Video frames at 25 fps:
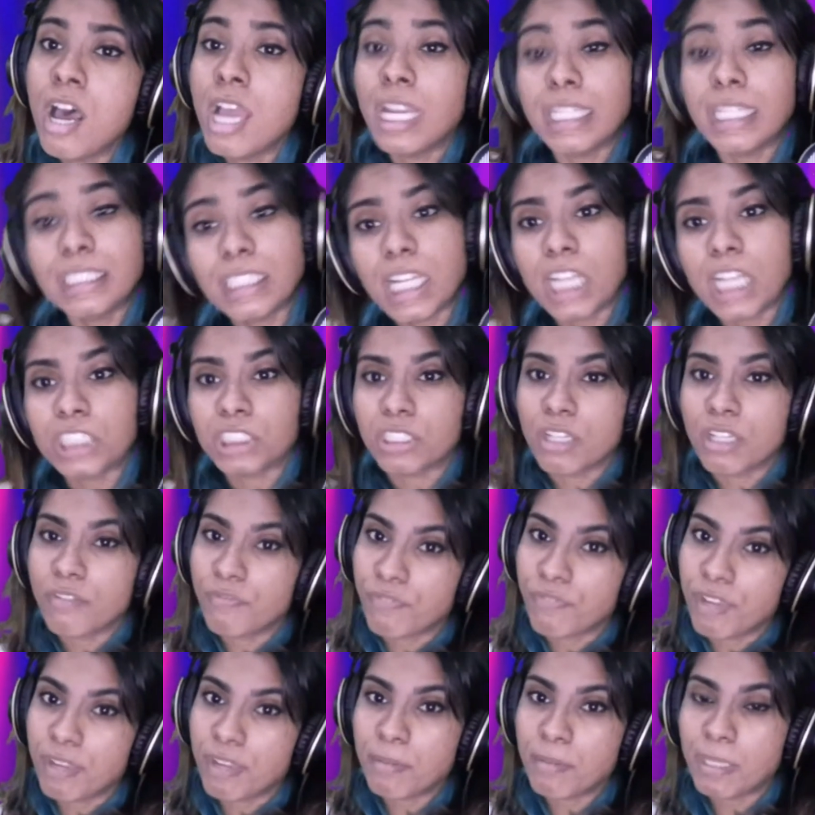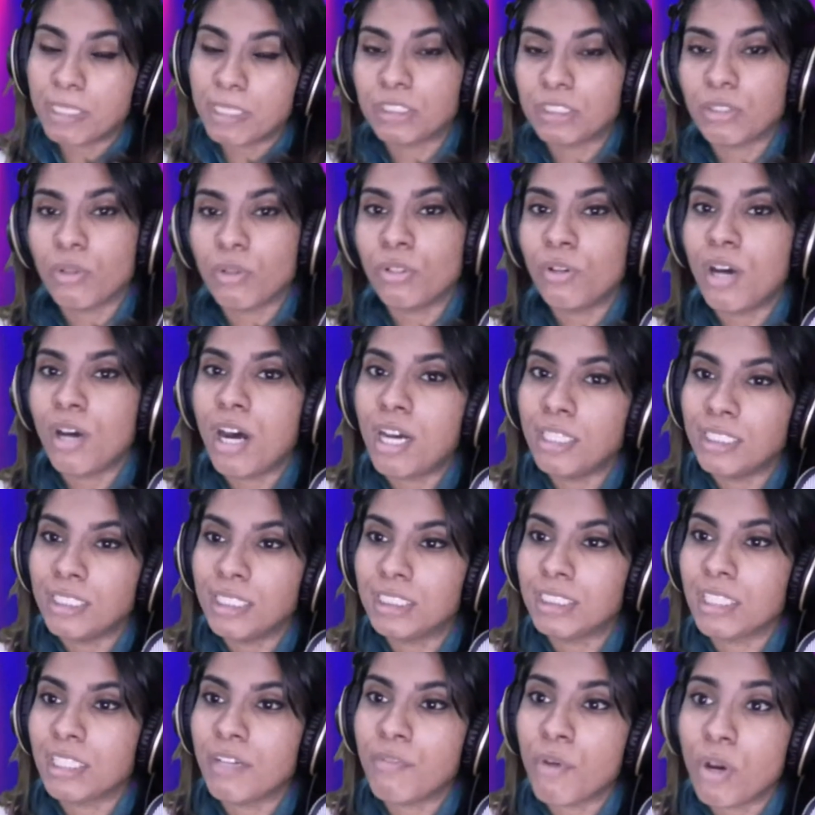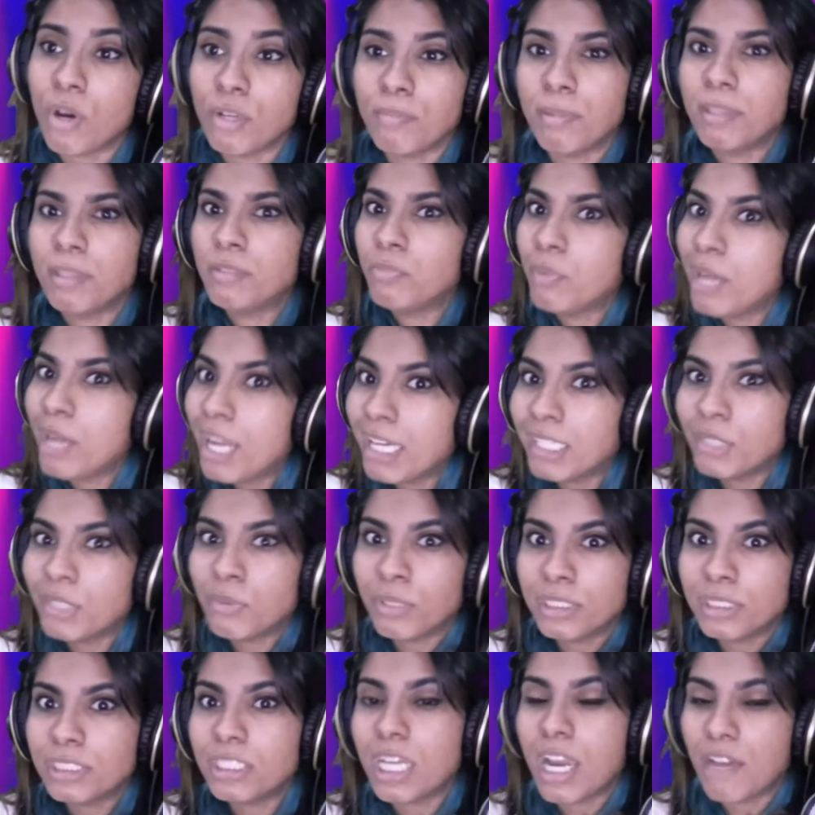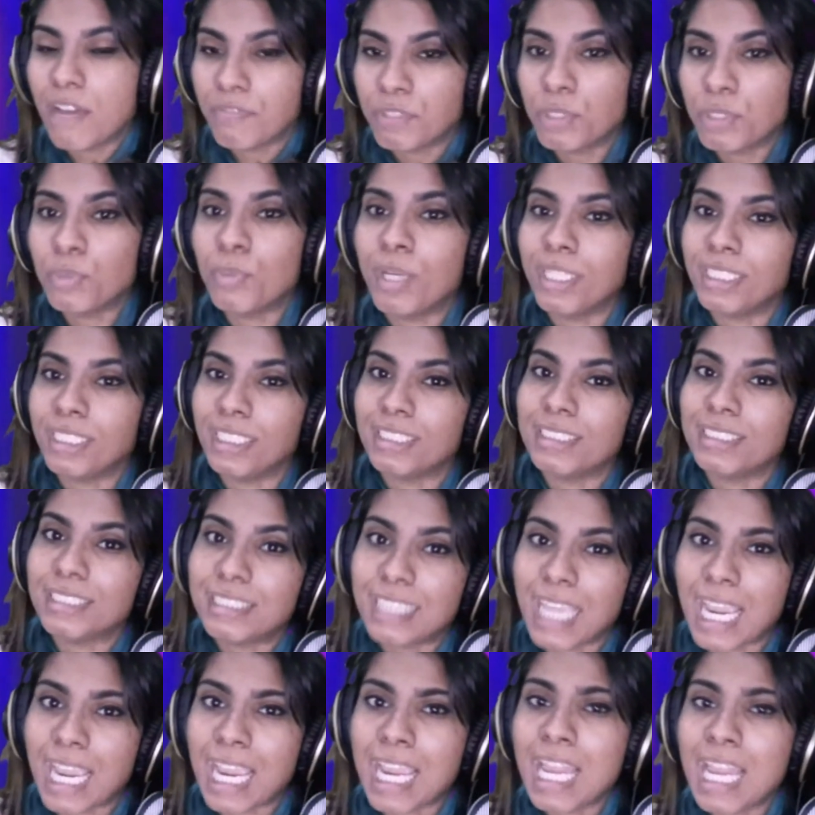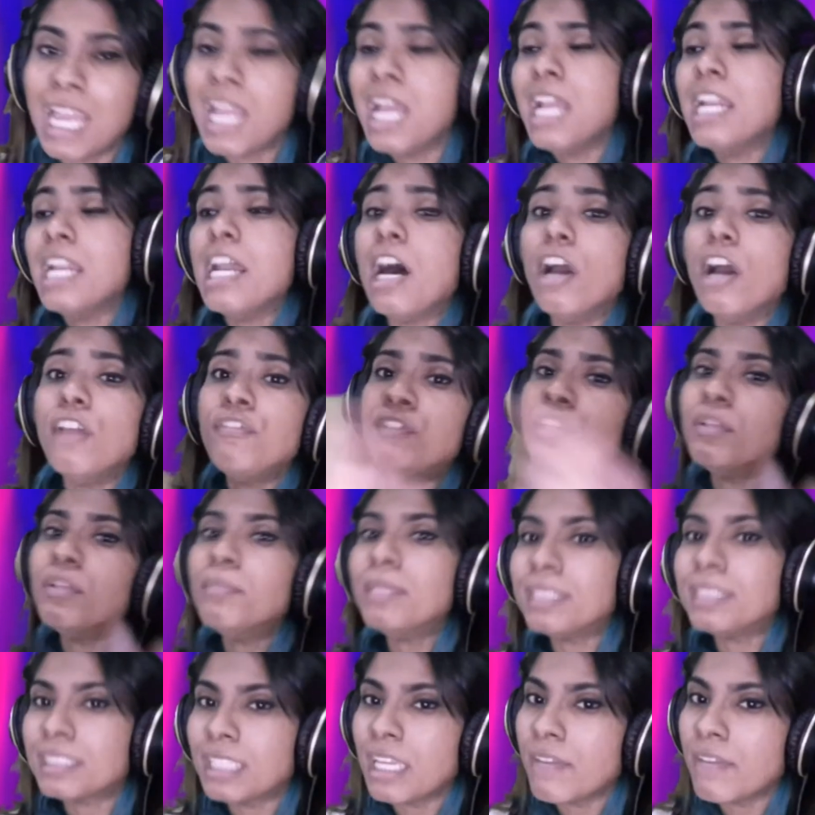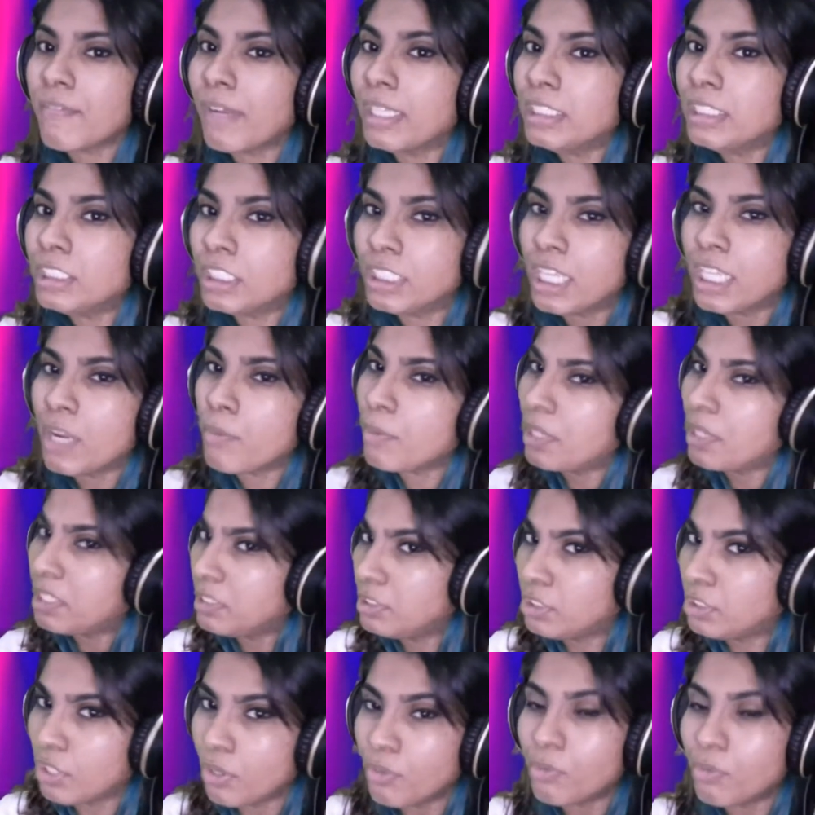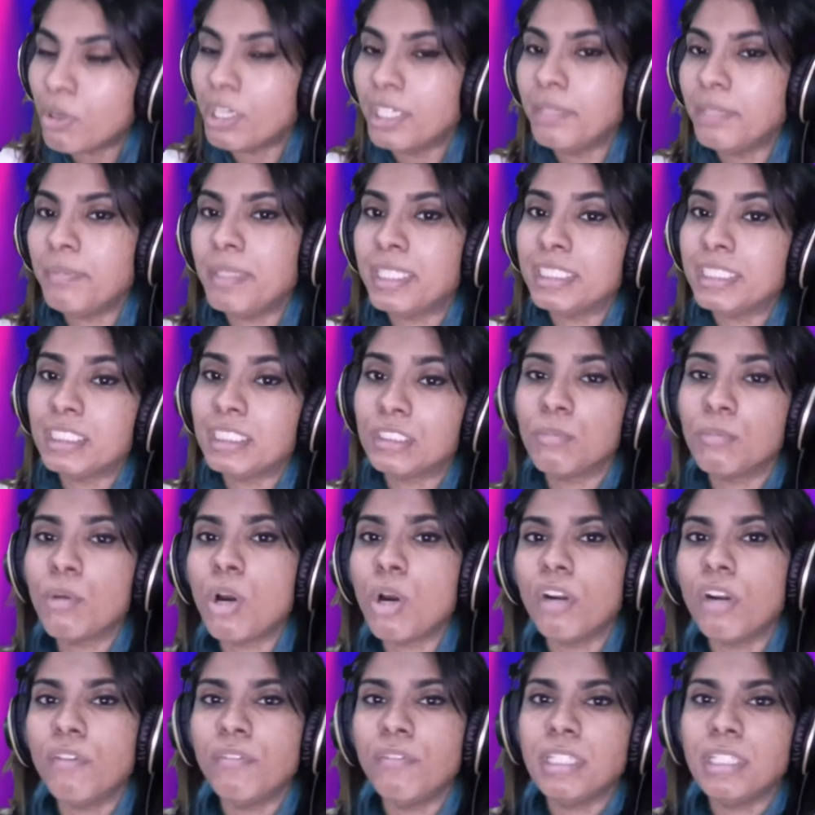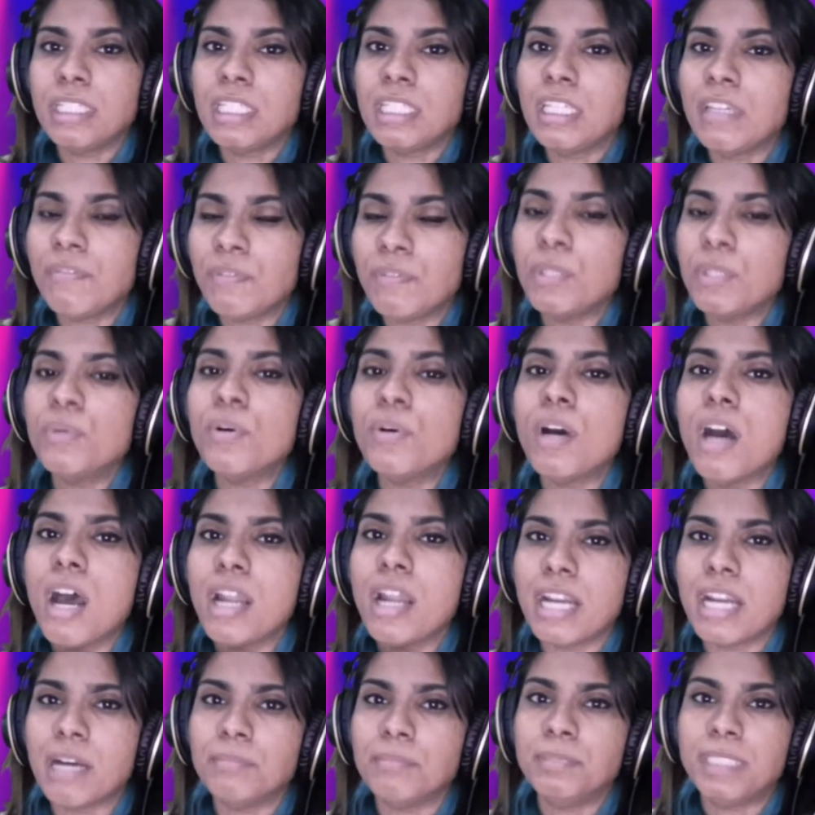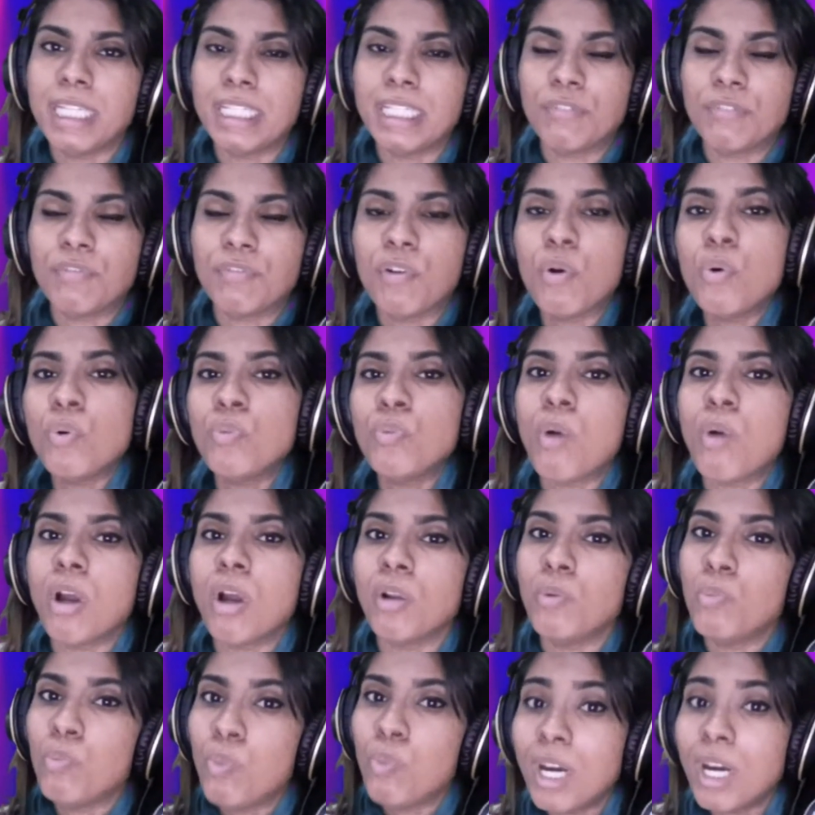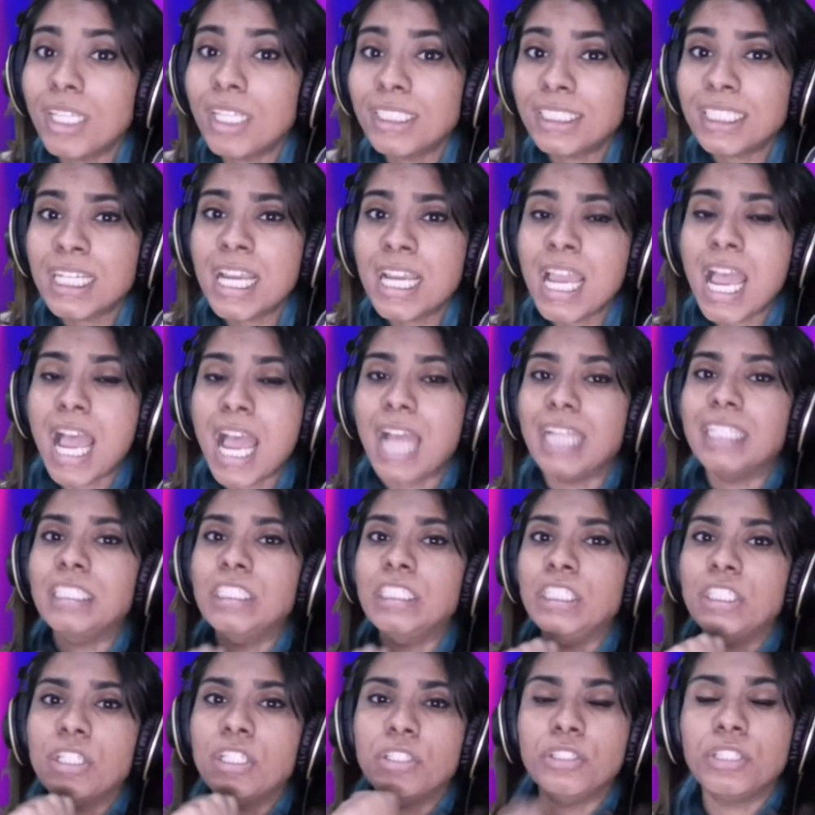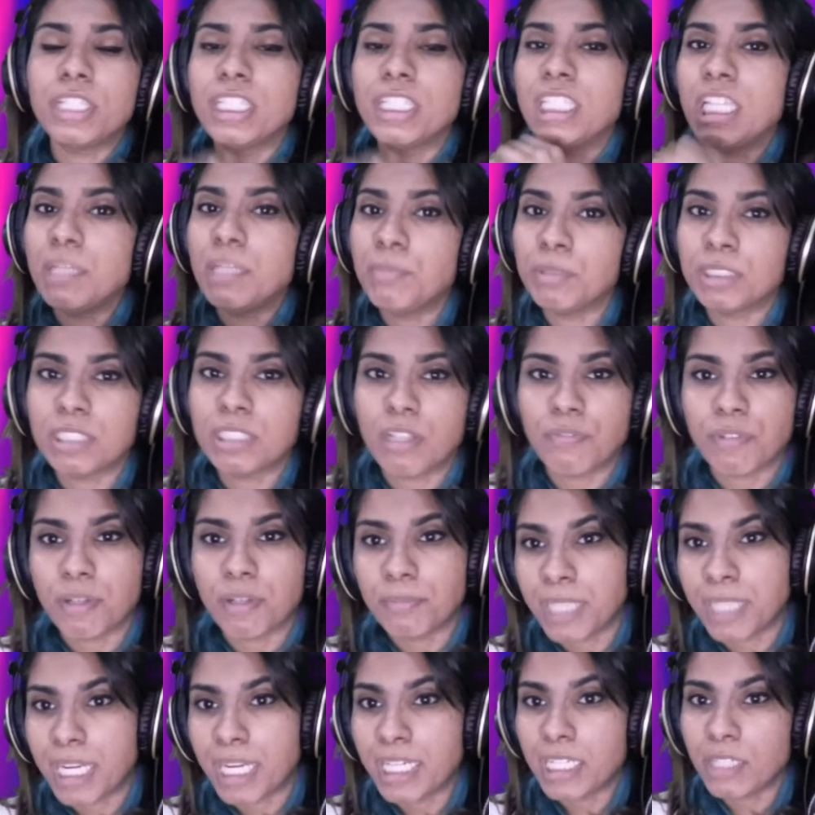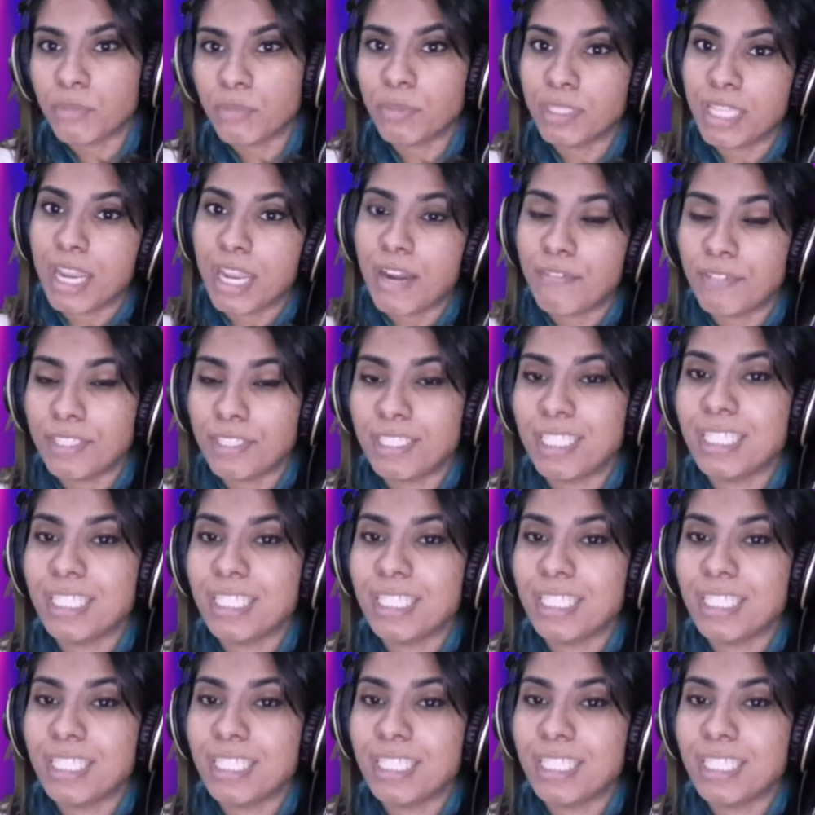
International Female Solo Artist Award, but we are going to have to wait and see. Now, if you missed the event today, well, don't worry, because tomorrow we'll give you an update of who won what, and you can keep yourself updated with everything